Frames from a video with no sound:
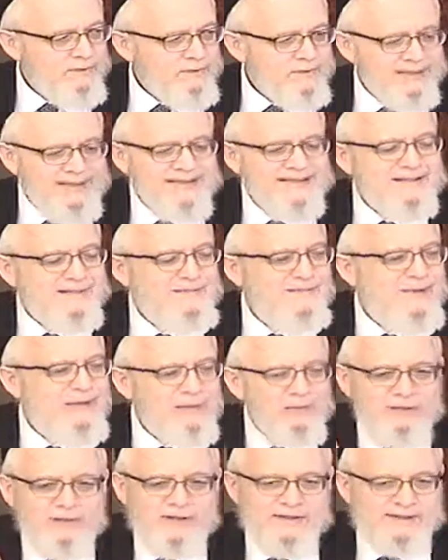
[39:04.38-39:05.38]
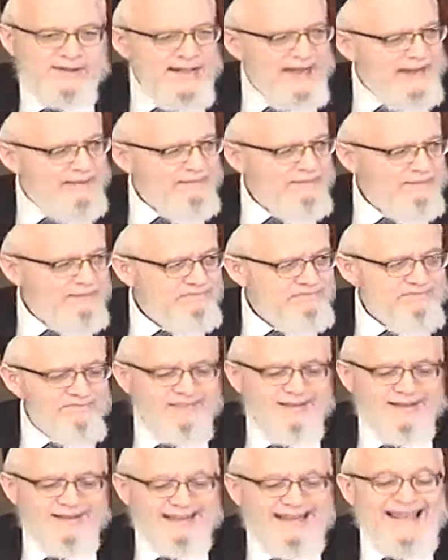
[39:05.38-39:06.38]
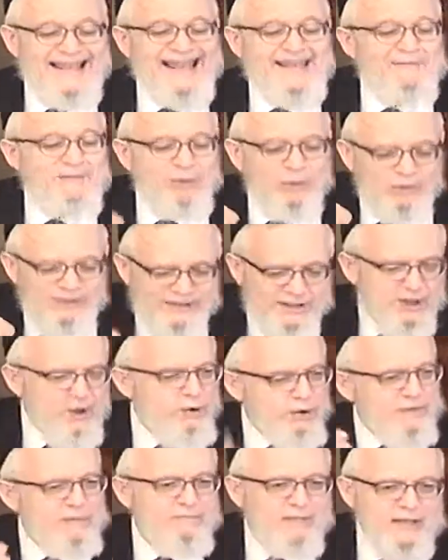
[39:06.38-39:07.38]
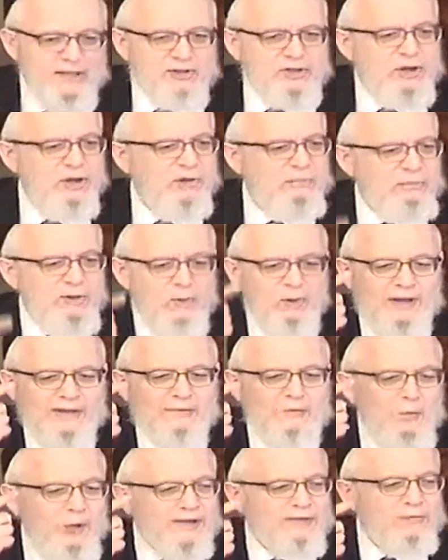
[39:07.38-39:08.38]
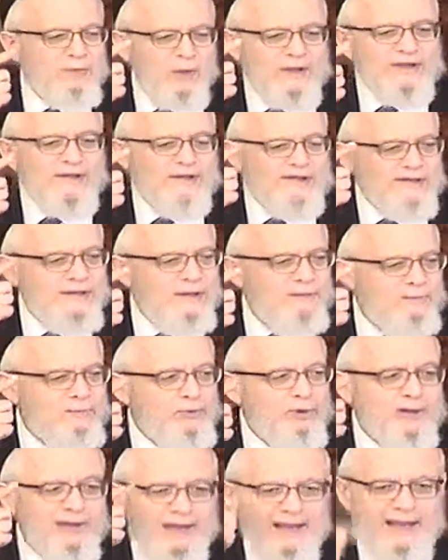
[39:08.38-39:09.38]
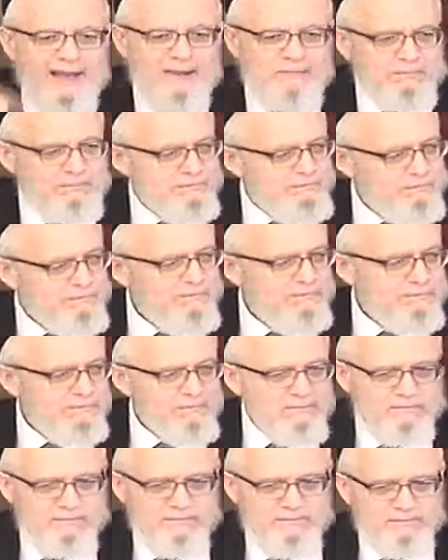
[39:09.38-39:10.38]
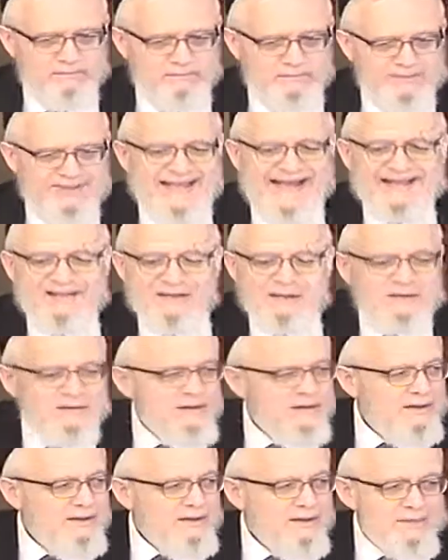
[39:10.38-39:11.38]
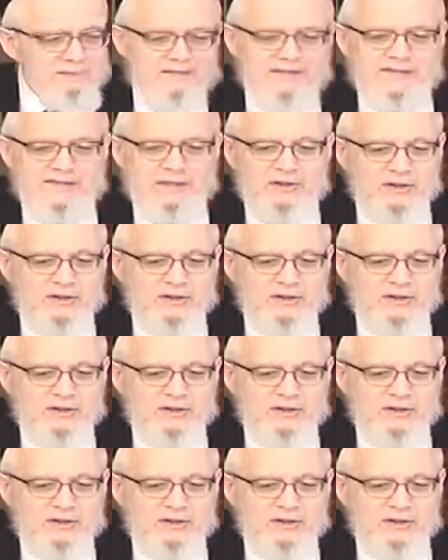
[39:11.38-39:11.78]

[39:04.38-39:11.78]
That's a feather in his cap even though he's the Kohen Mijan, but what, what, what does he proclaim? It's not Mr.